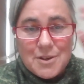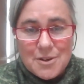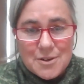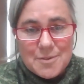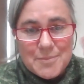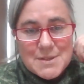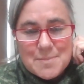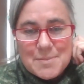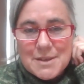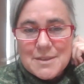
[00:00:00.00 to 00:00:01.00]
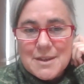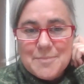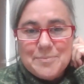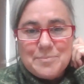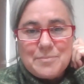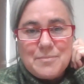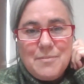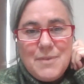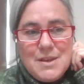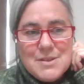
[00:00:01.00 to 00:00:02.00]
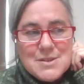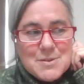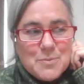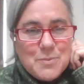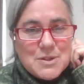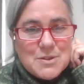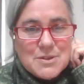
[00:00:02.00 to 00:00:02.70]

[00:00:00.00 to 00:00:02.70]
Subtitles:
The color, that's a big thing. Does